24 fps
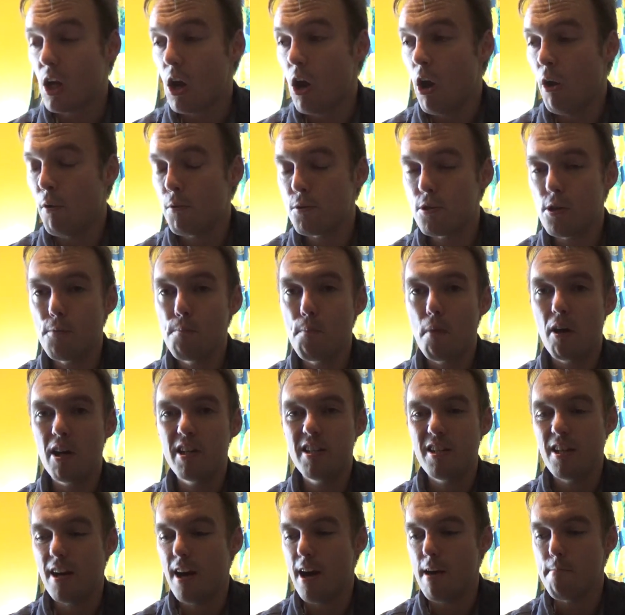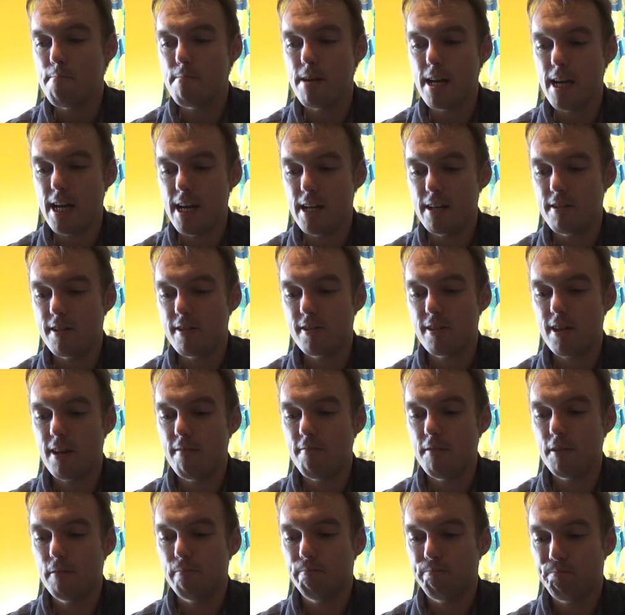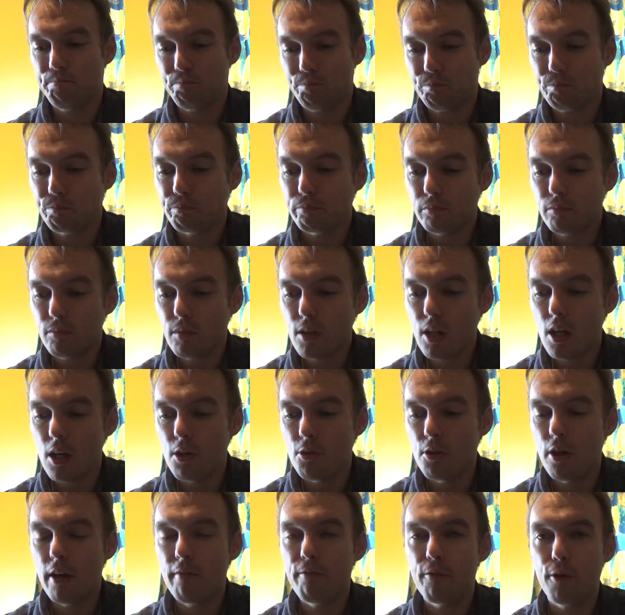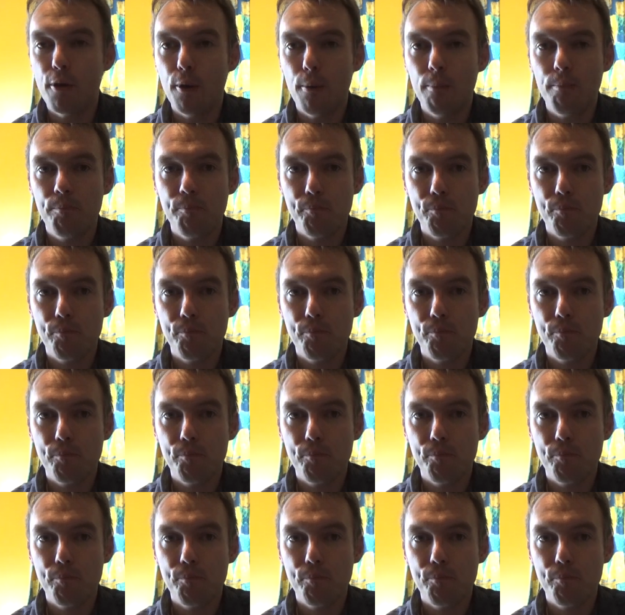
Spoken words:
I was on Mighty Ape and discovered they've got,